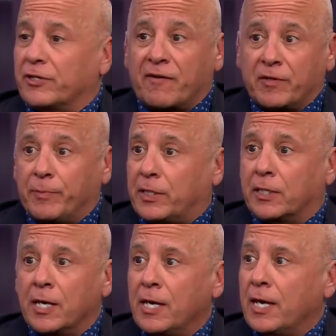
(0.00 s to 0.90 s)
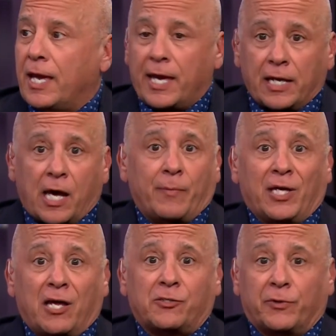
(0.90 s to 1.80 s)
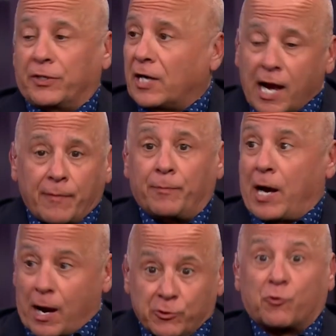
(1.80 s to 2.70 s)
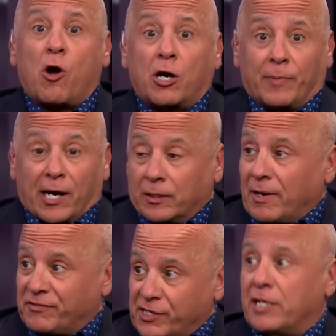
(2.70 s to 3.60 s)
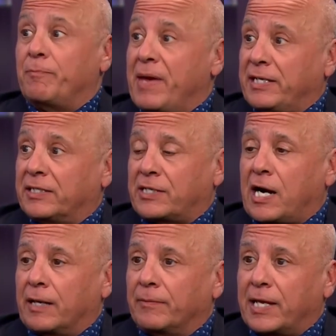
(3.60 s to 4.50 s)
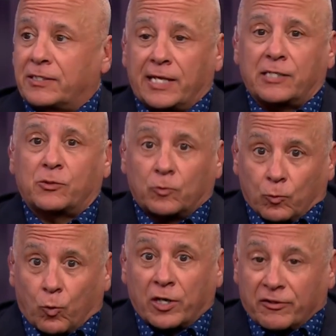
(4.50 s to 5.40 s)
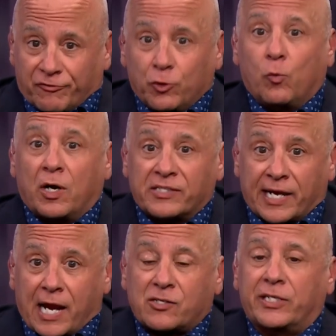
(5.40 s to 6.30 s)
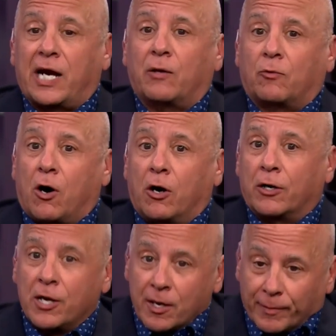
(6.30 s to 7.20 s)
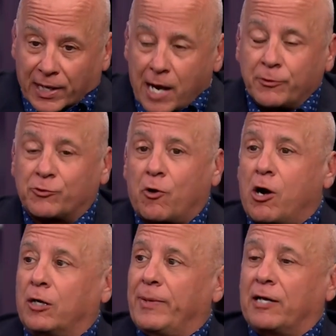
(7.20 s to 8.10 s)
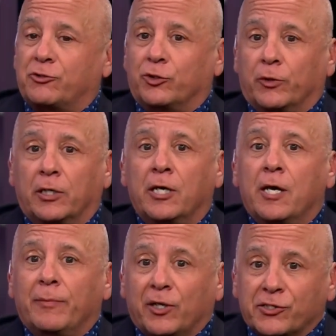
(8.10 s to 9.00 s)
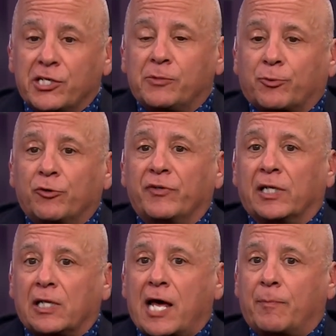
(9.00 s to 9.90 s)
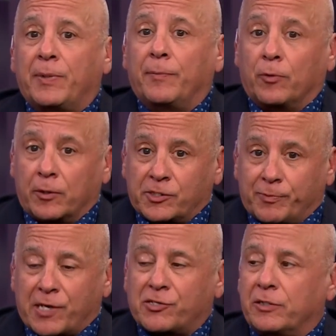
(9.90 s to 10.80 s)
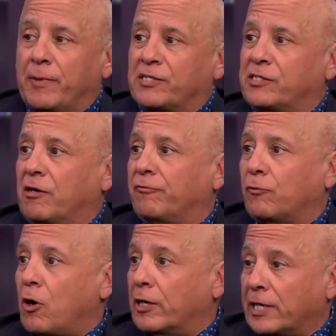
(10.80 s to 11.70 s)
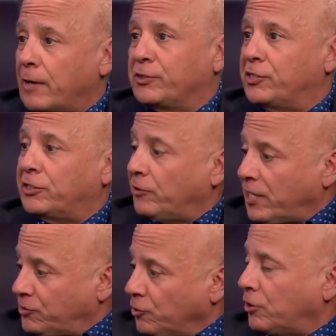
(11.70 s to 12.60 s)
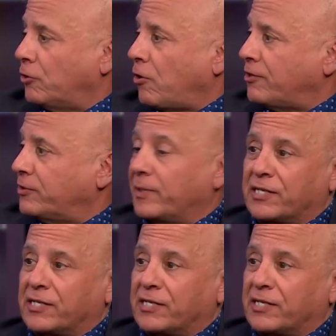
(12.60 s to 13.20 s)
for an M V P. And I'll be honest with you, I I was wrong about him. I've said it many a time. That that's one of the few ones I actually got wrong, but I was wrong about Tua because he's proving a lot of people, especially myself, wrong. And I would sit there and I'd look across him